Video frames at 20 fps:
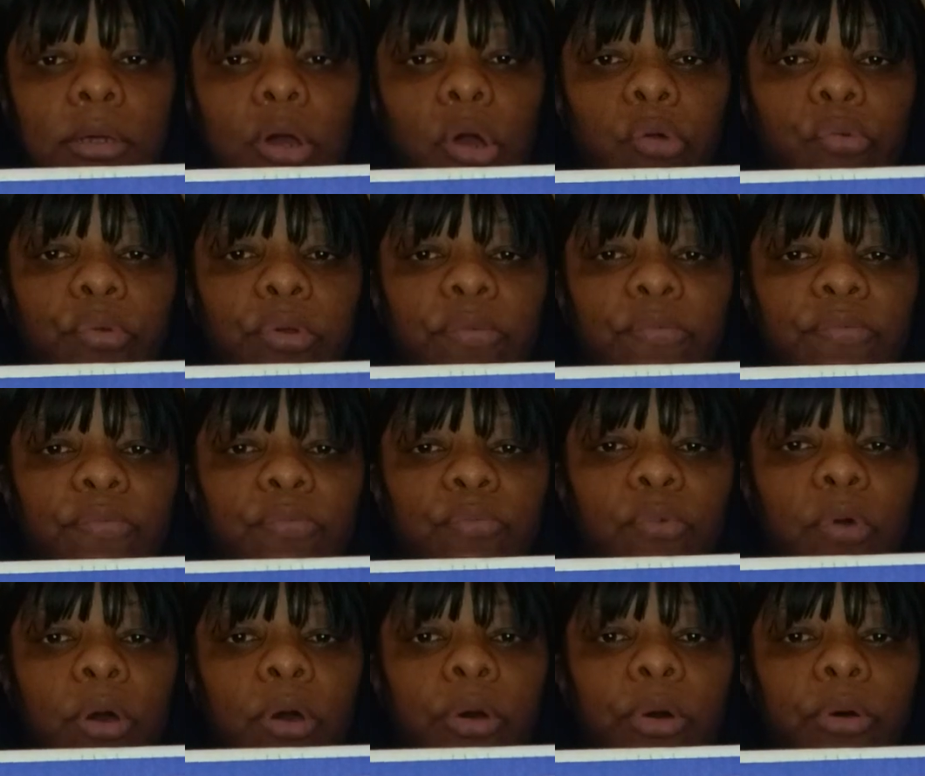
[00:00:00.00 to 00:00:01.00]
a re
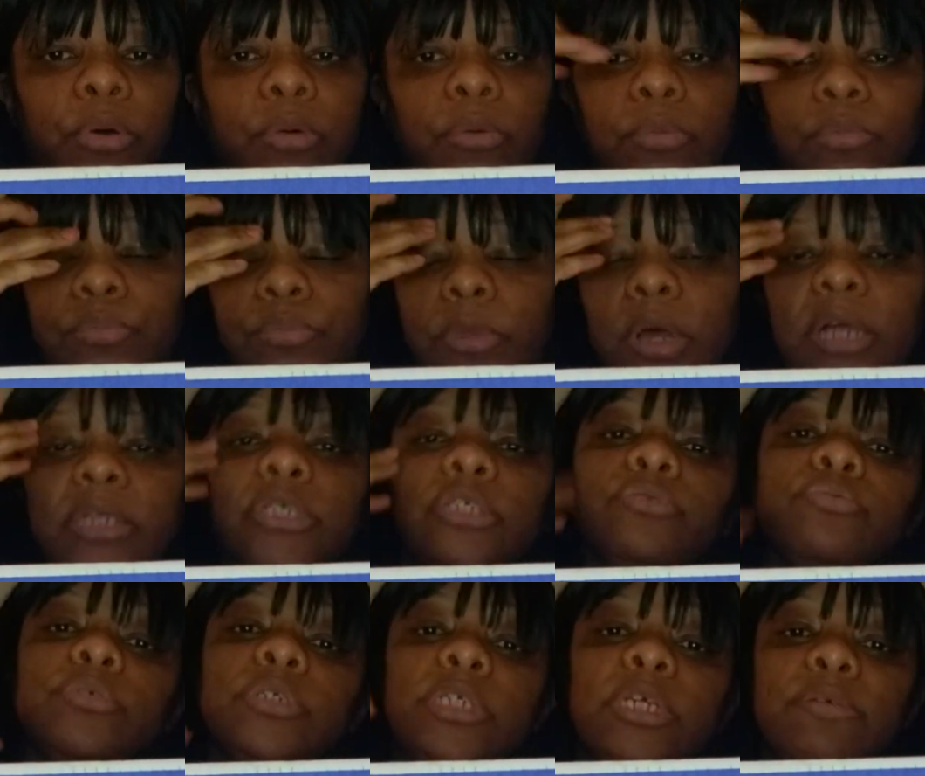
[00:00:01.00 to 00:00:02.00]
um, I
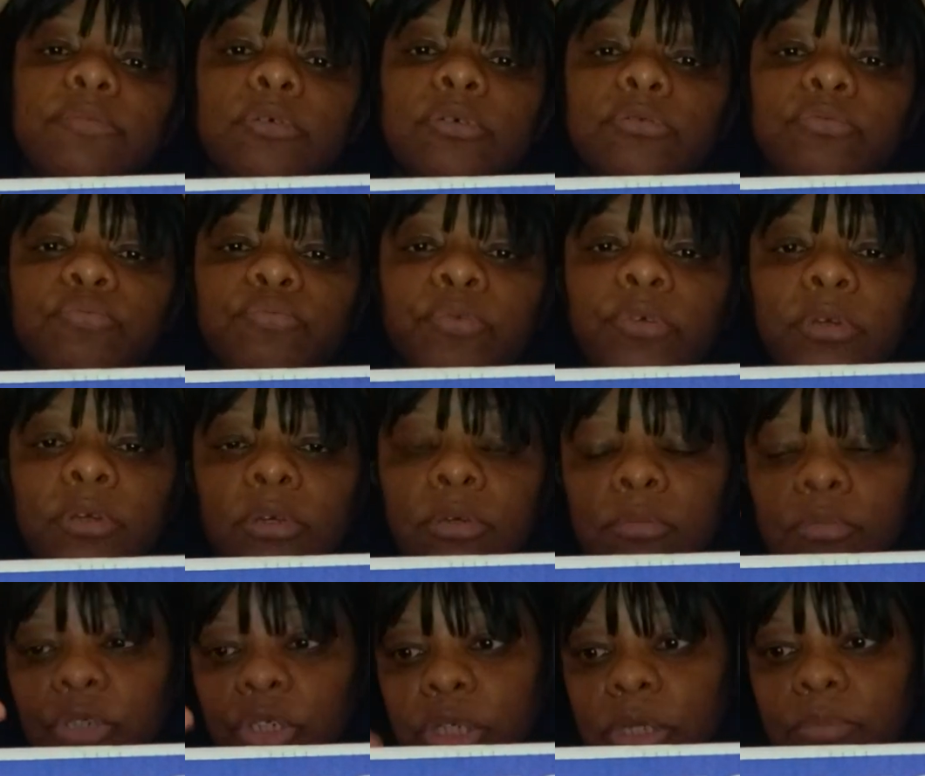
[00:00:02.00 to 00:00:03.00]
just received this re
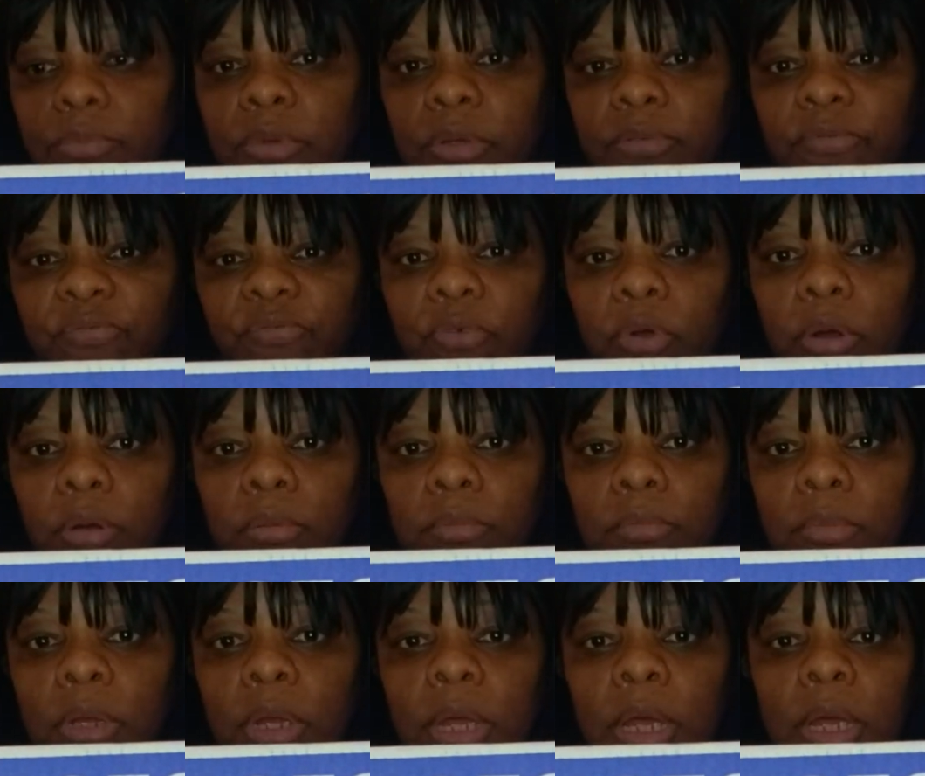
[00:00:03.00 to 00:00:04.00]
um, shipment
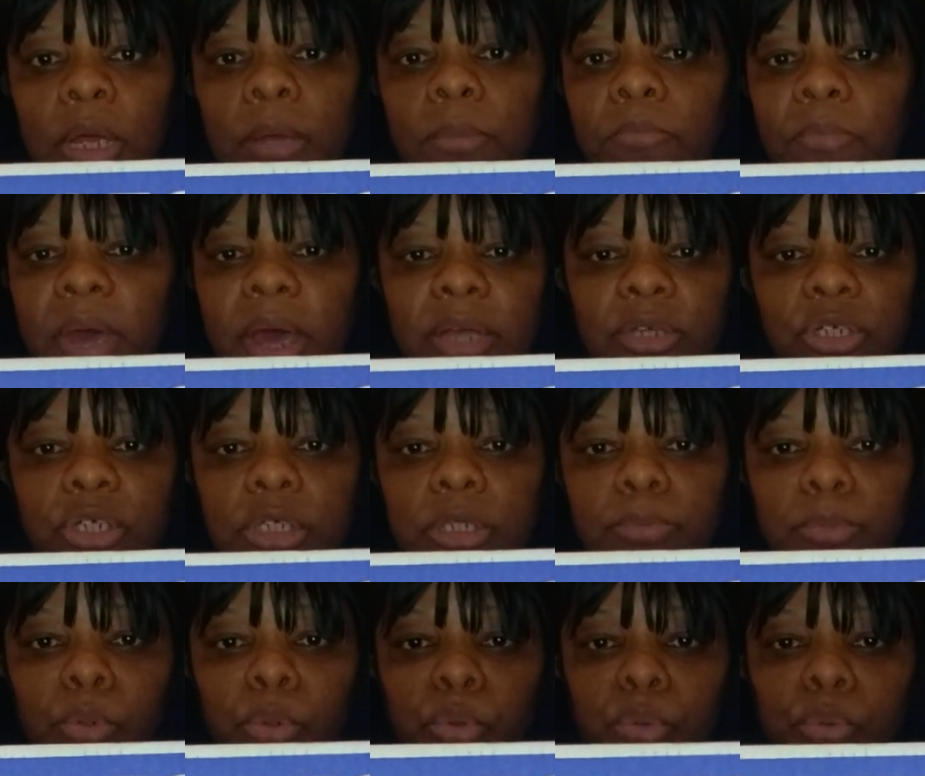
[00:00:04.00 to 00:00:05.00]
from Magic
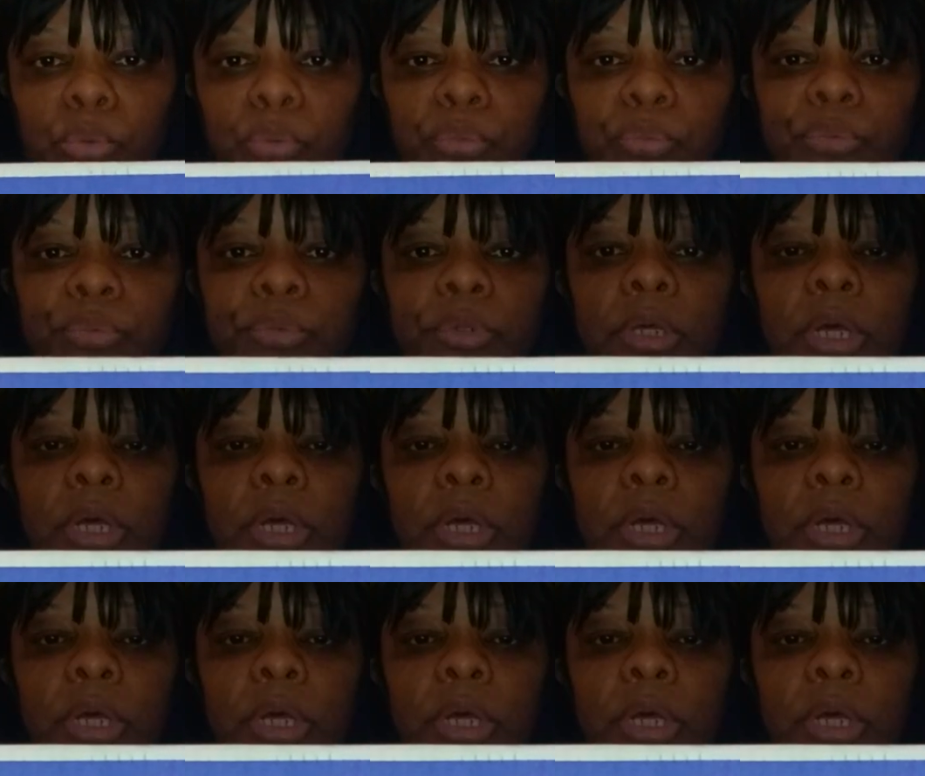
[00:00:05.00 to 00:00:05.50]
Spoon.